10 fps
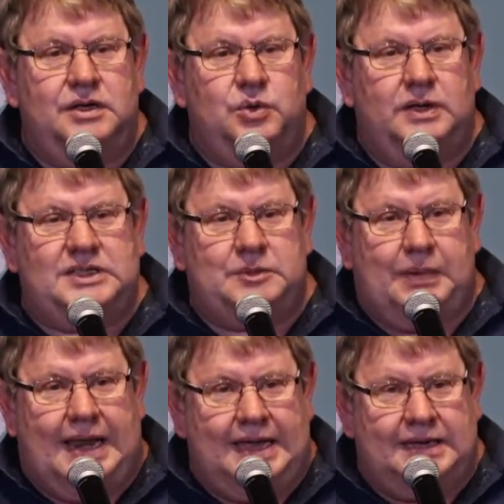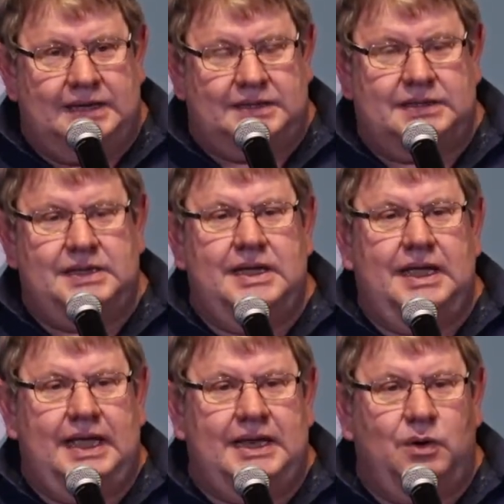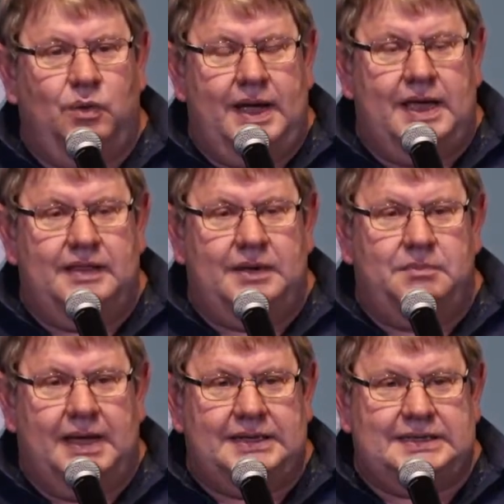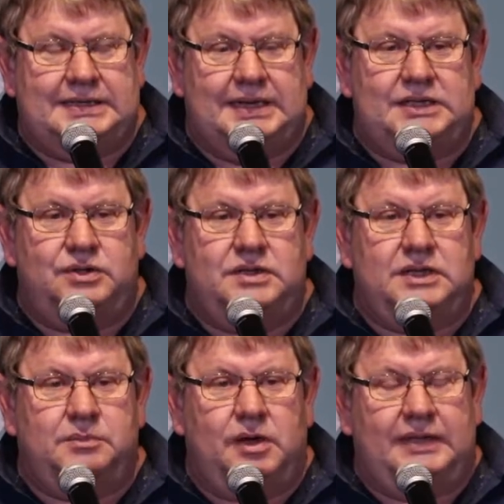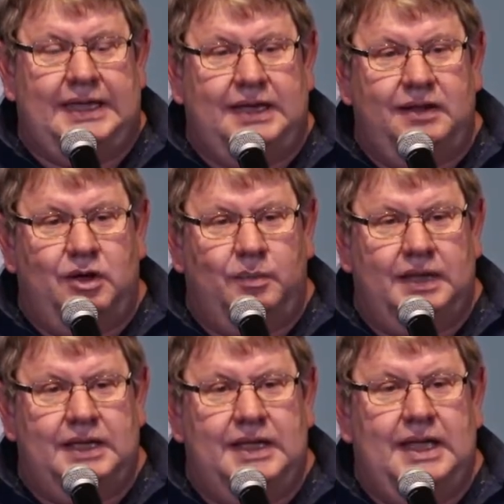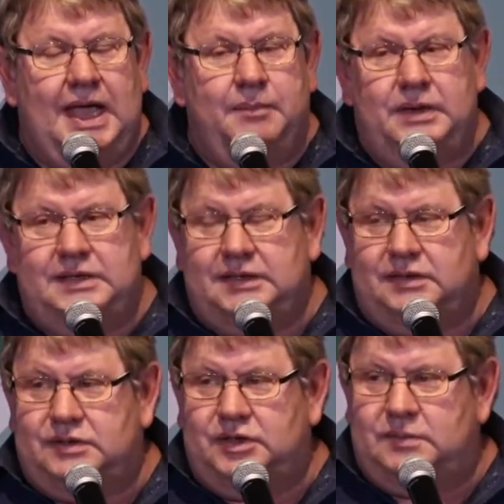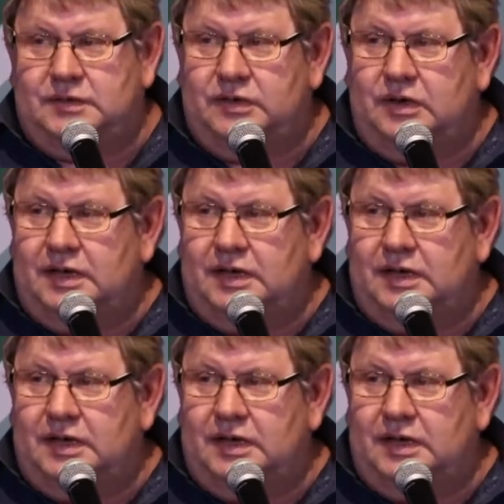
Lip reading: to explain it in a way that made sense using both economic and political terms. So for the